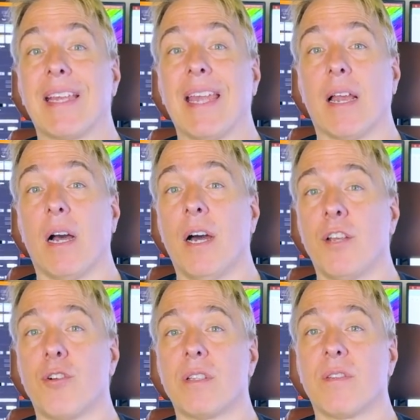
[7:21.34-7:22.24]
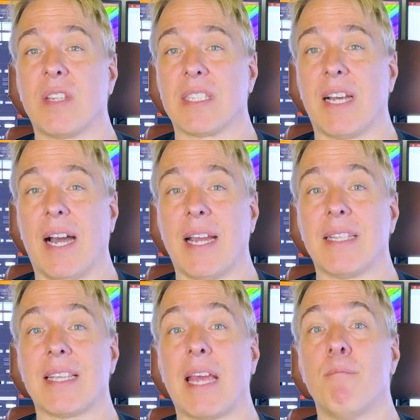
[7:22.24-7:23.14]
to get hundreds of
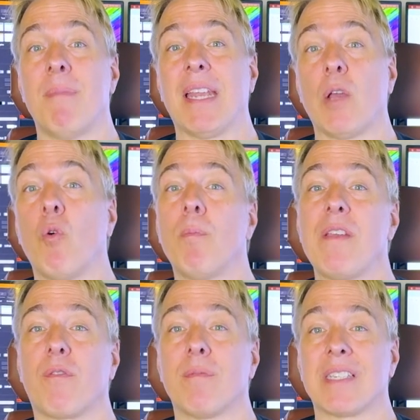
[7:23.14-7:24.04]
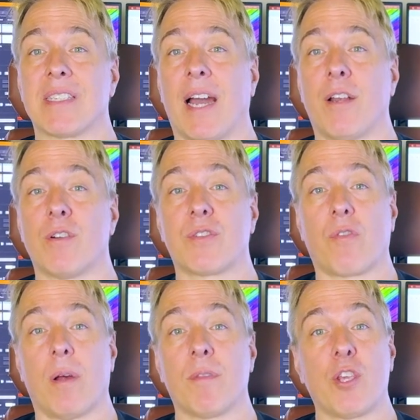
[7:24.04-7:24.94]
designs, and many will be from designers
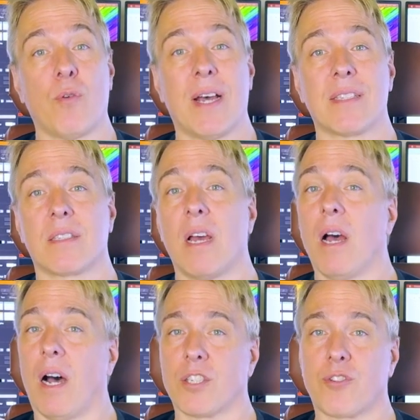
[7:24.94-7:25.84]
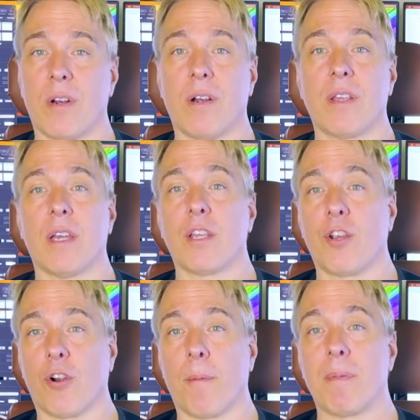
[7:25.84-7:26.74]
from the US, Australia,
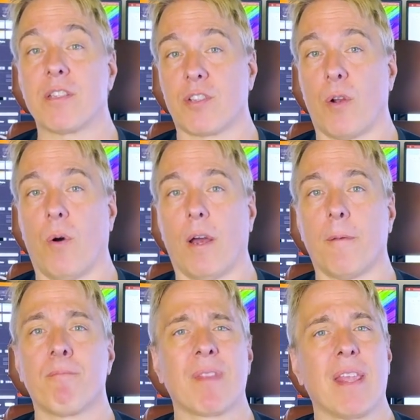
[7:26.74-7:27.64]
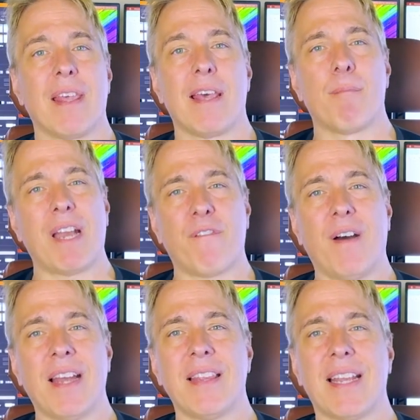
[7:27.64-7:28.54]
Europe, and so on. But I
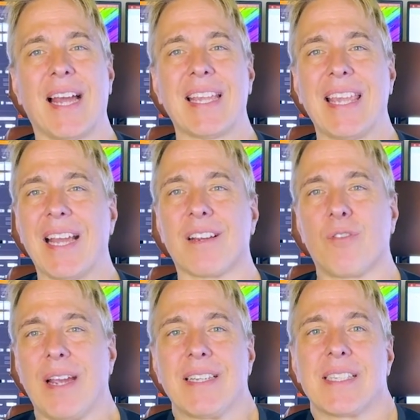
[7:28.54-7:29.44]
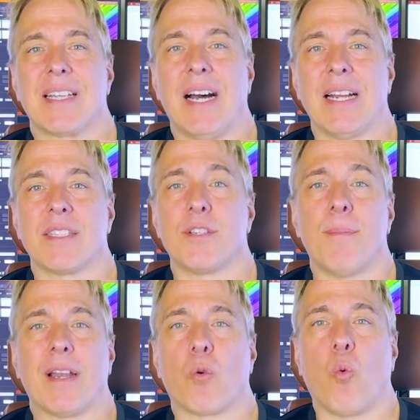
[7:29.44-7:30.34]
find that I get great designs no matter